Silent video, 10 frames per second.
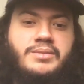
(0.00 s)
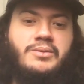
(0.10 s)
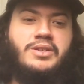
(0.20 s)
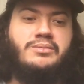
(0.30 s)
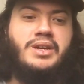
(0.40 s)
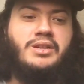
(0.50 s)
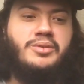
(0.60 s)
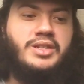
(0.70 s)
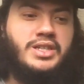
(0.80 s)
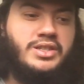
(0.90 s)
the WrestleMania
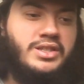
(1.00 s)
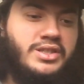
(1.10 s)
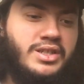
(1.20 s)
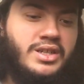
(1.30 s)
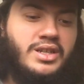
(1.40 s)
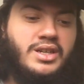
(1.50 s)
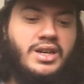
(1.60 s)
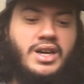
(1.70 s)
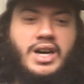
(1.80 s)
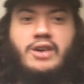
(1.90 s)
predictions.
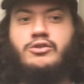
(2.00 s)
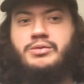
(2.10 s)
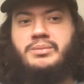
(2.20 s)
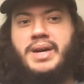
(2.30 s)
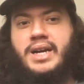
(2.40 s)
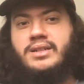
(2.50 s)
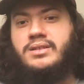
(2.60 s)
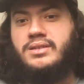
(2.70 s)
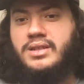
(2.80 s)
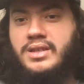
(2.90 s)
I will be back